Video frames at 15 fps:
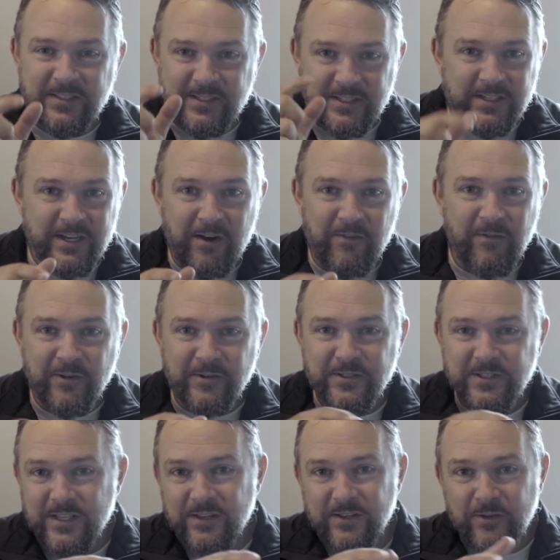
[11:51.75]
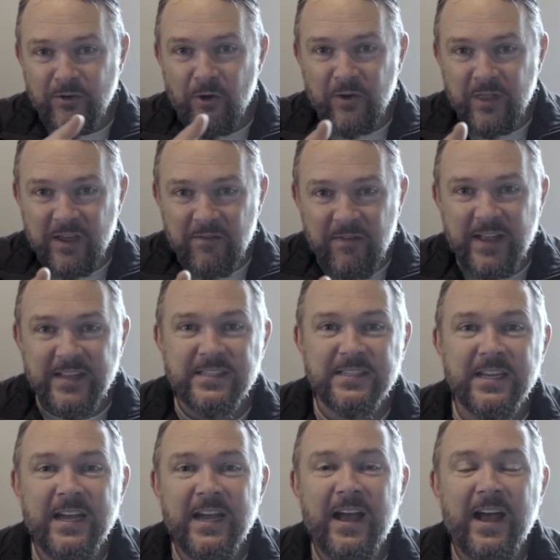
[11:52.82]
CR First and to go to the events,
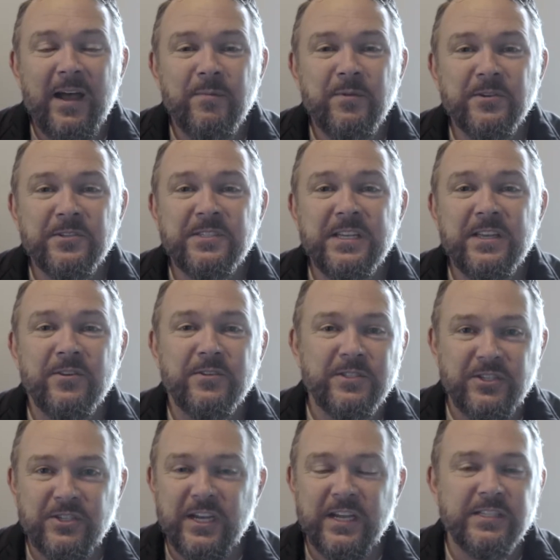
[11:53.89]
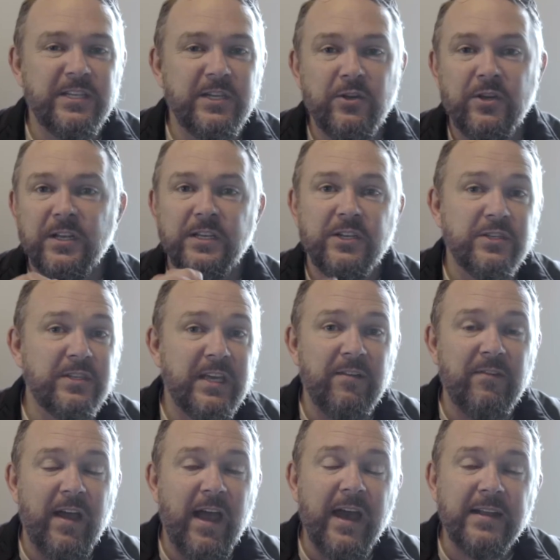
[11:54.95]
you'll see there's a chance that you can just
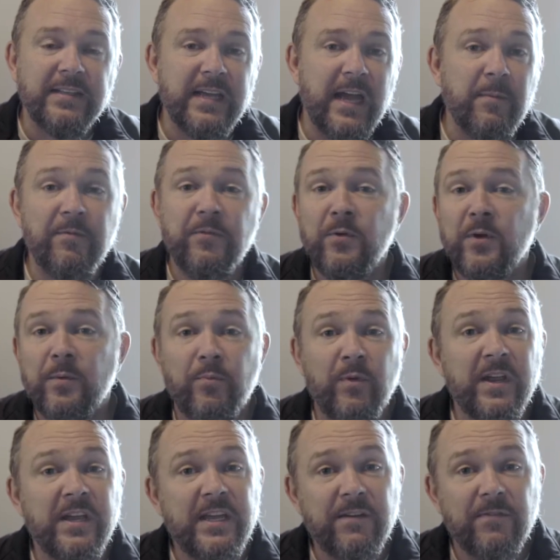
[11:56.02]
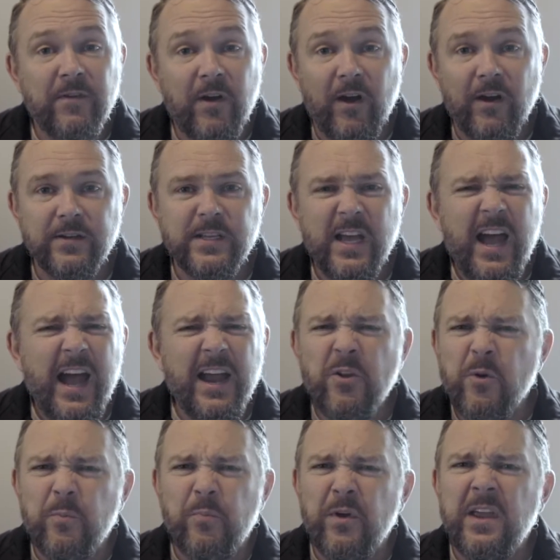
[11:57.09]
give ahead of time. If you want to bring gift cards, I
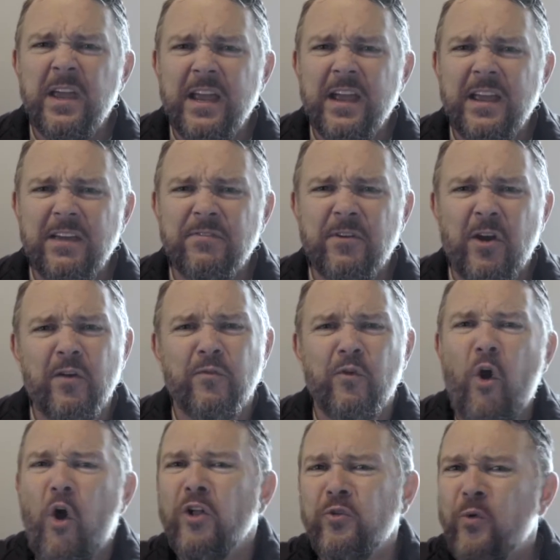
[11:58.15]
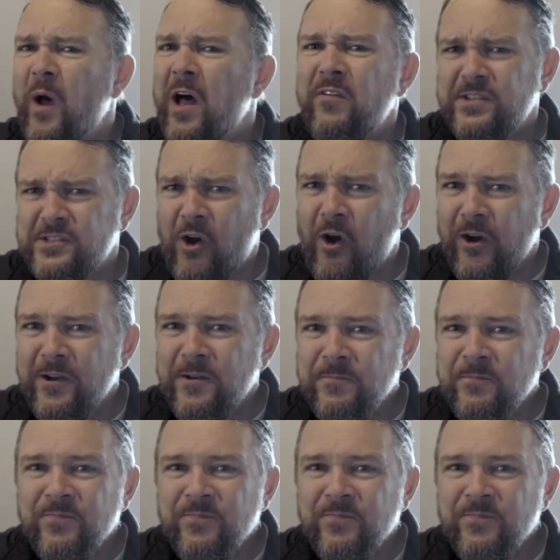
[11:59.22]
know bringing a gift card for all 12 is hard.